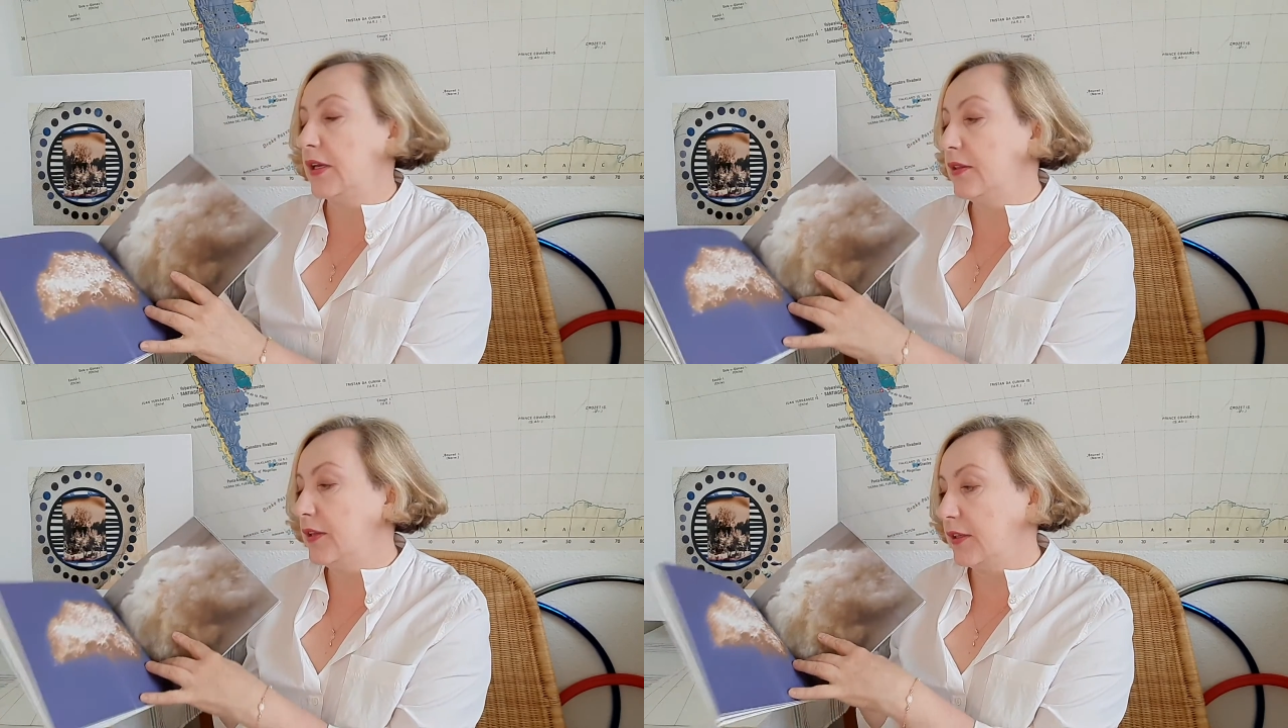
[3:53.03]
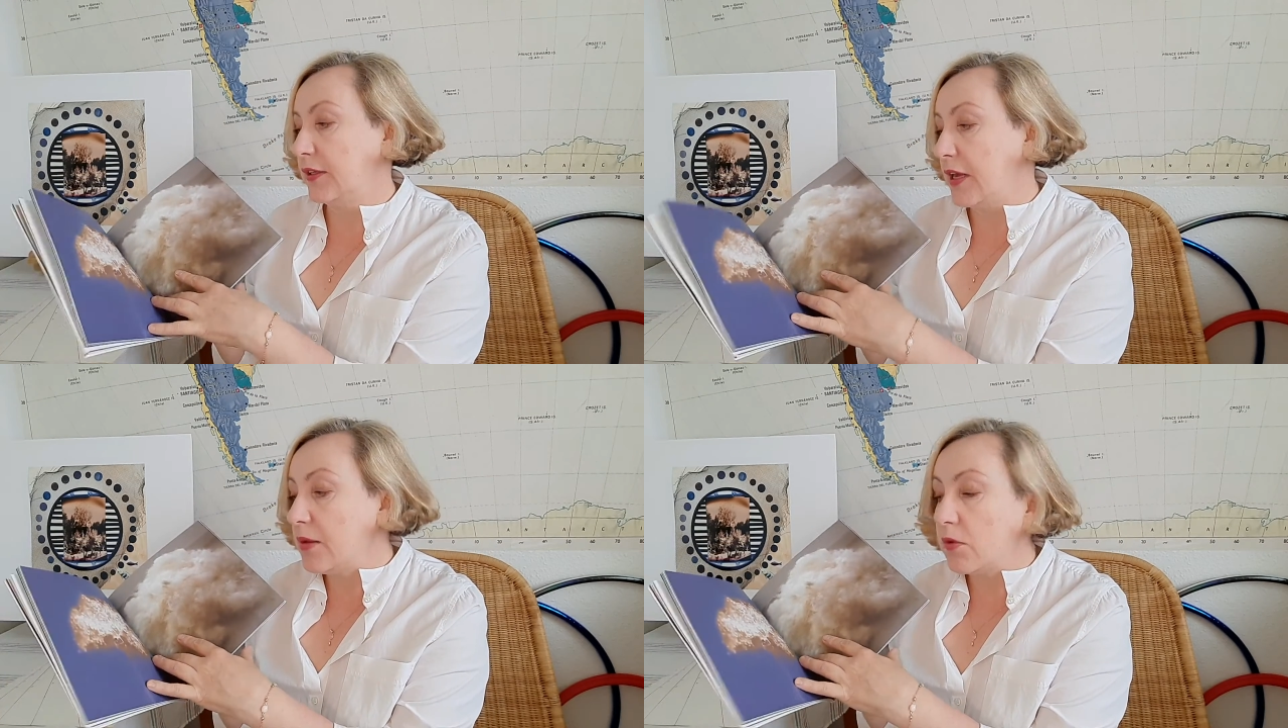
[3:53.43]
in the
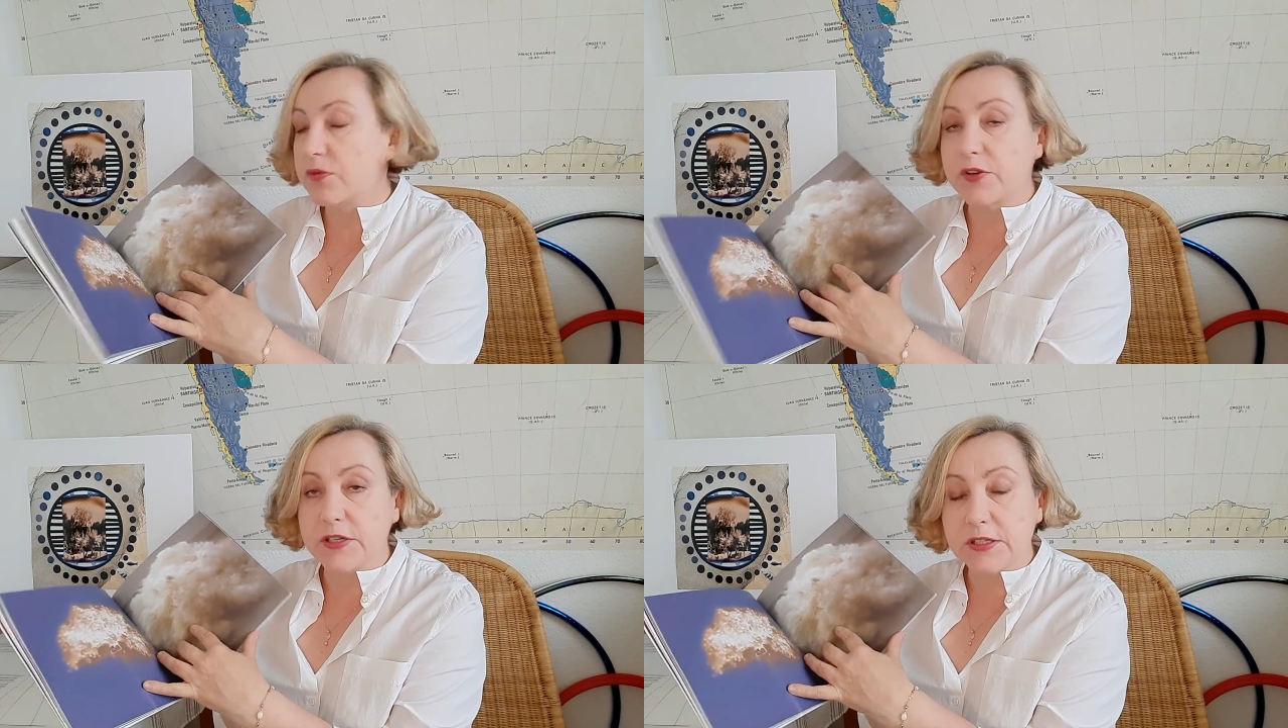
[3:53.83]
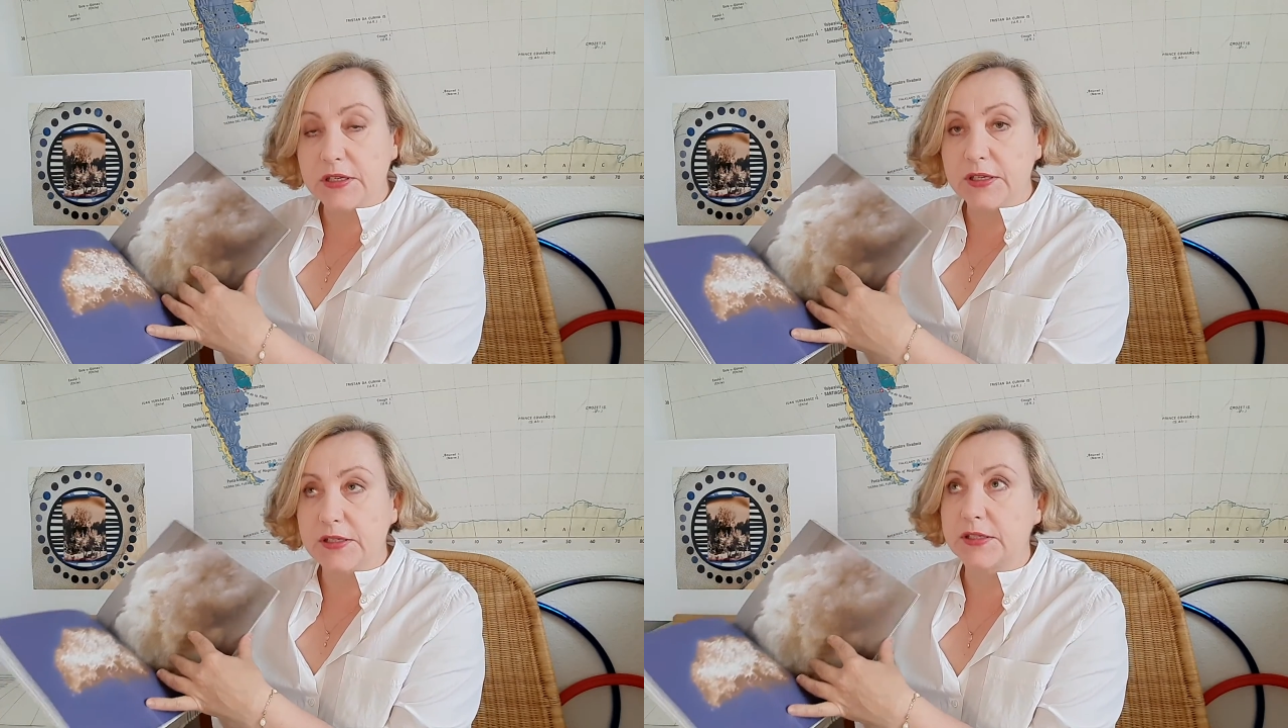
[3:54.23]
theme of
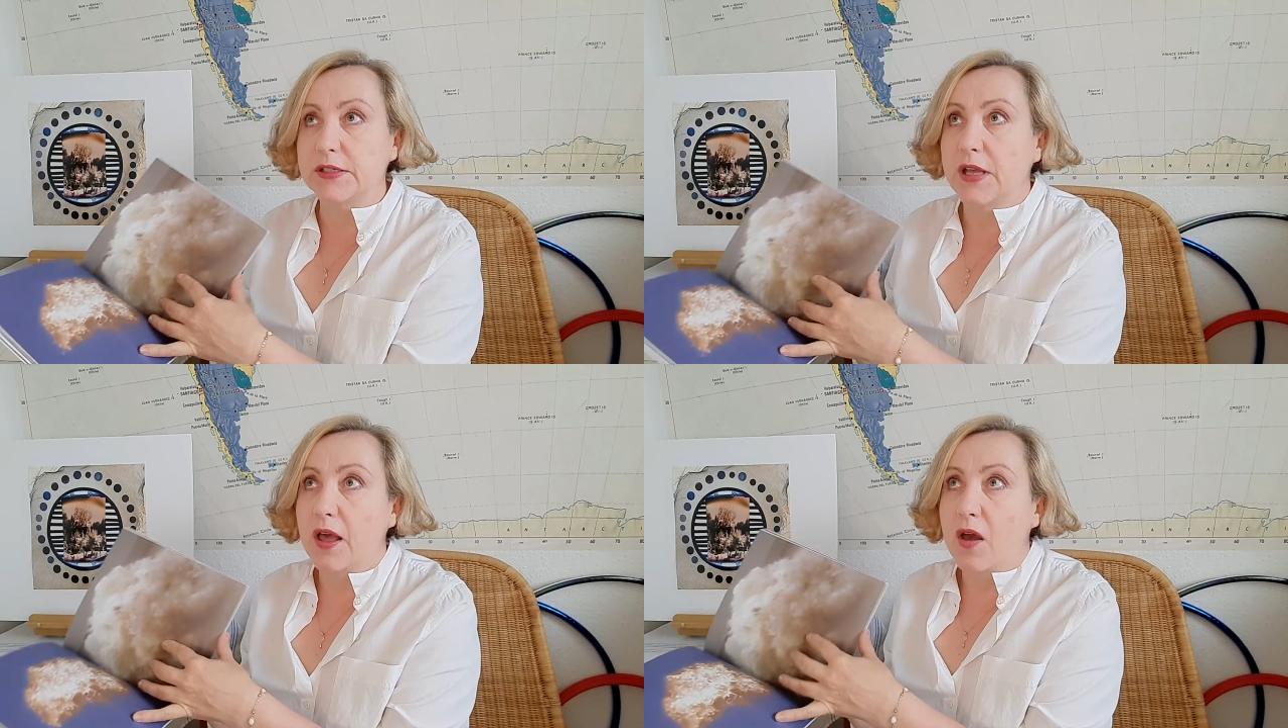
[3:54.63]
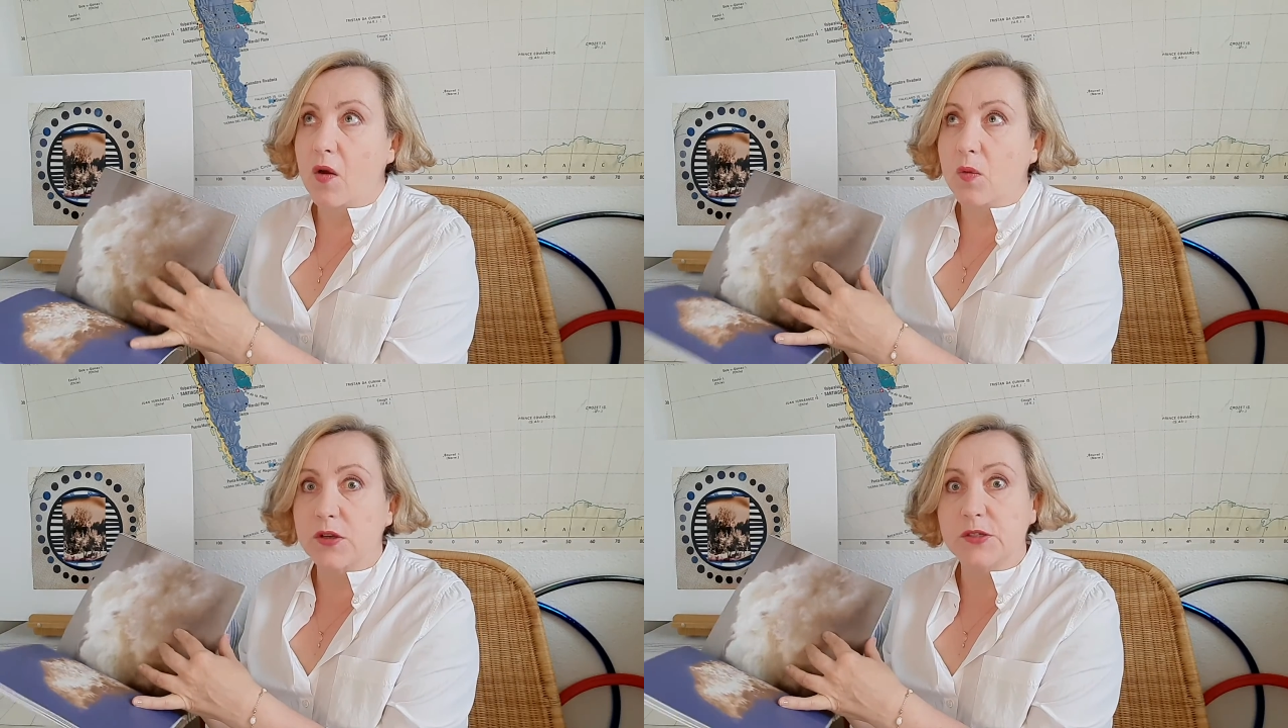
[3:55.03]
Chrysalis
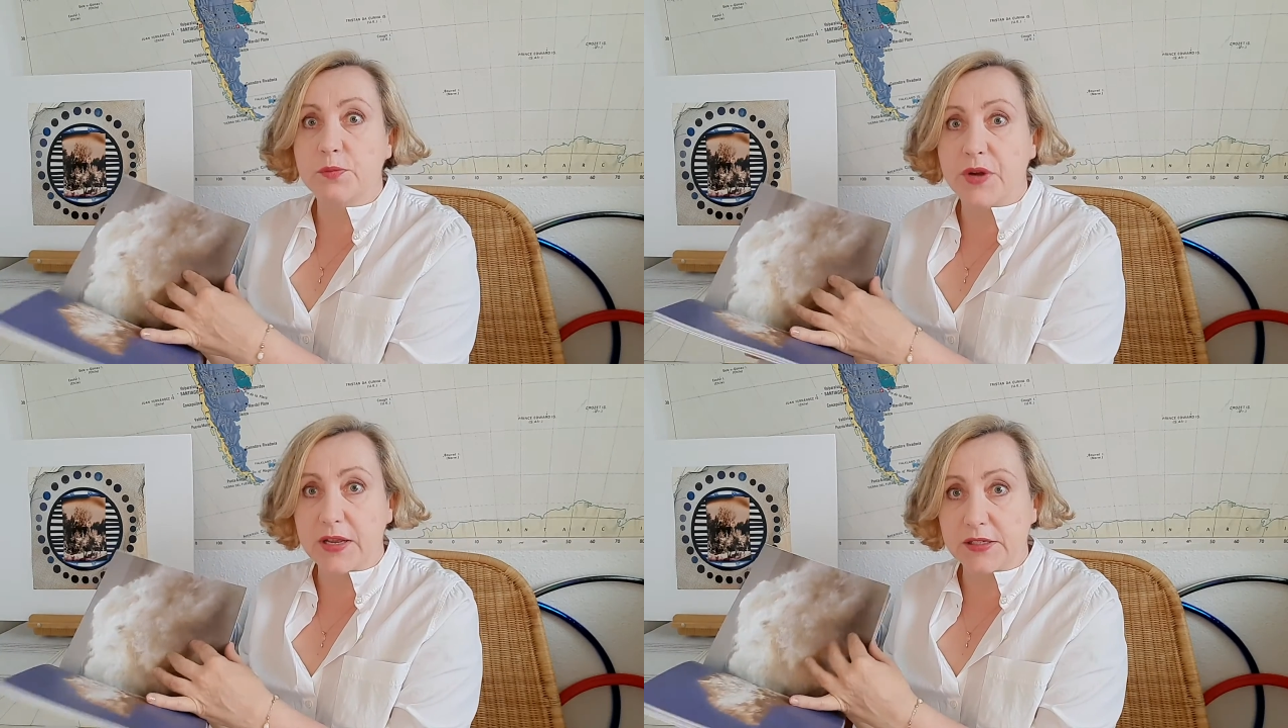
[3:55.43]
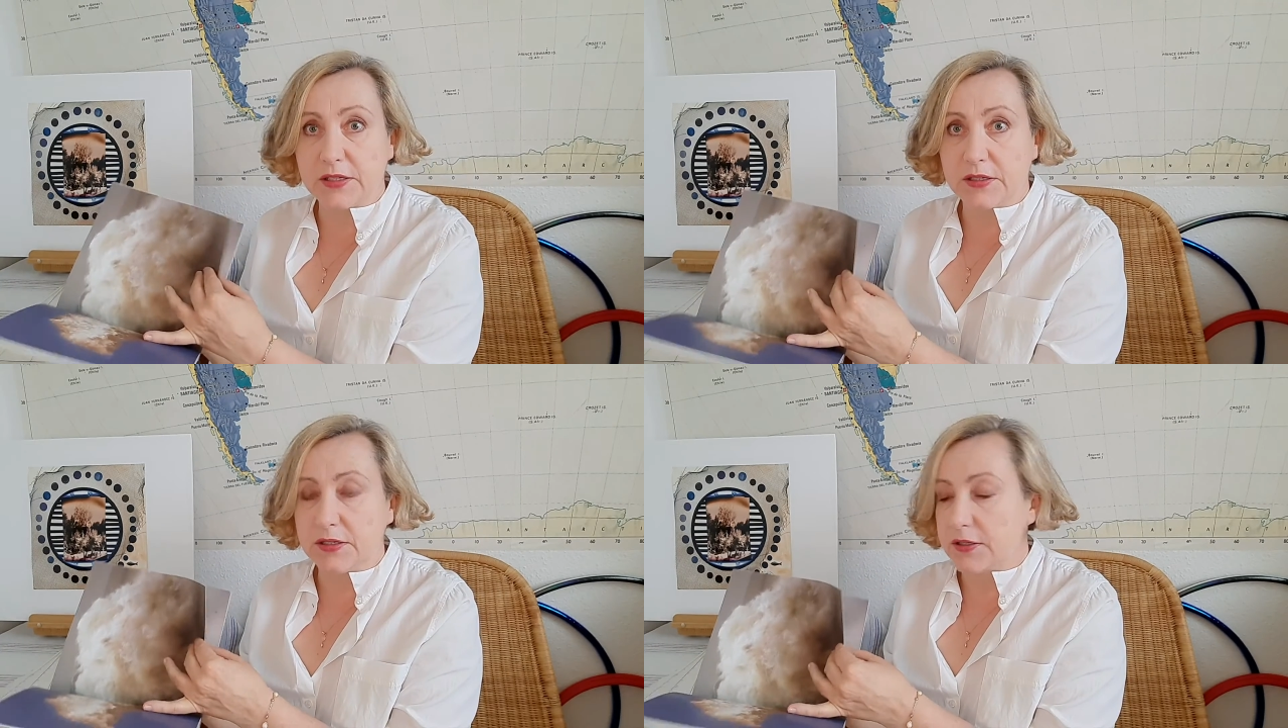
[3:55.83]
was
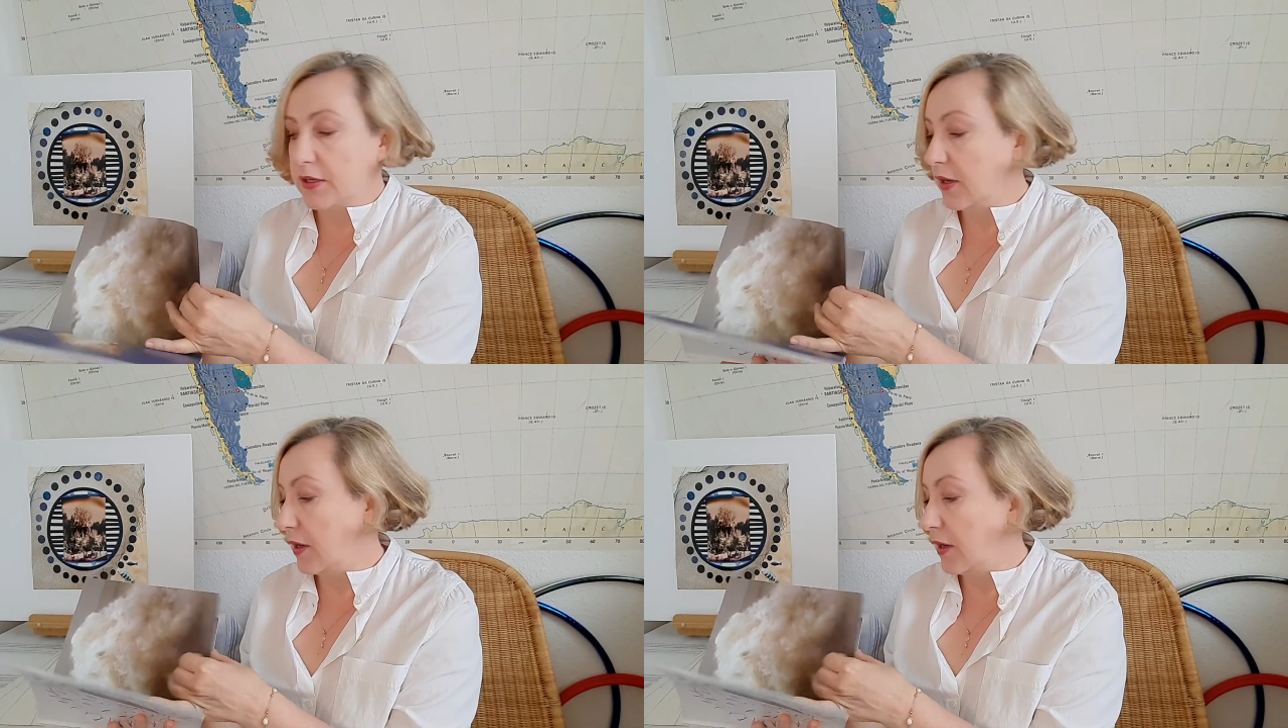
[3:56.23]
present